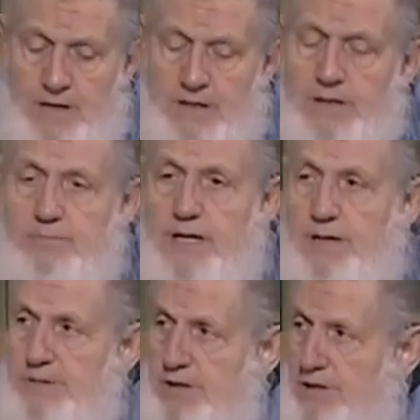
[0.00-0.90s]

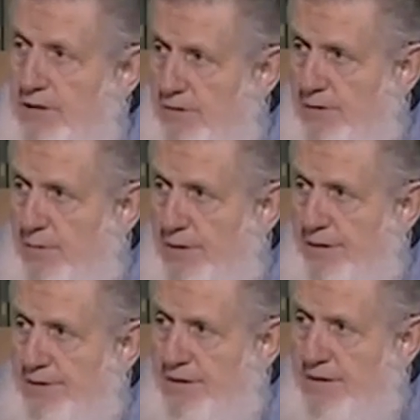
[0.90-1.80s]
Sometimes the shayukh, well,
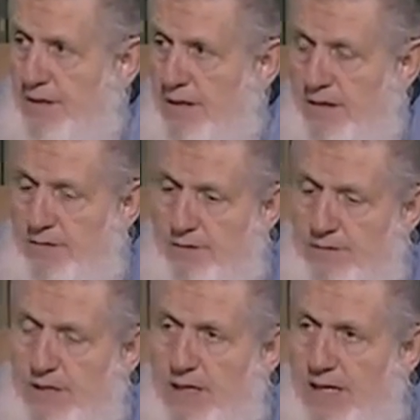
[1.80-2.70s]
they'll just, you
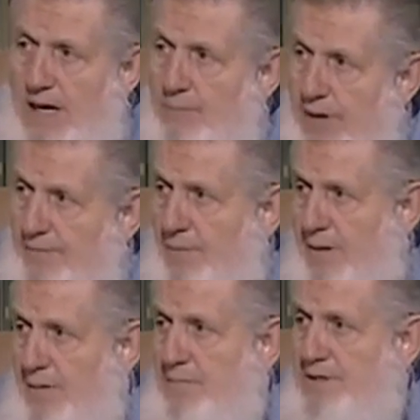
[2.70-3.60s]
say, "Can I pray for my
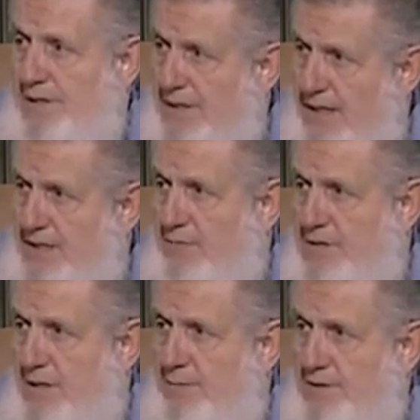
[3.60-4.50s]
mom? She died, she
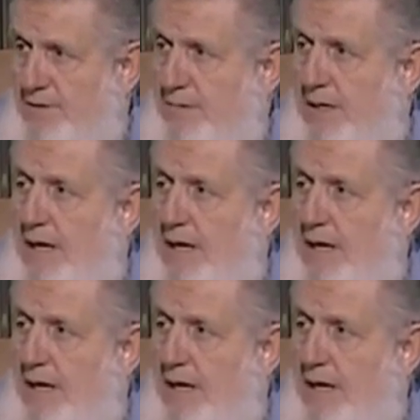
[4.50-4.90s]
wasn't a Muslim."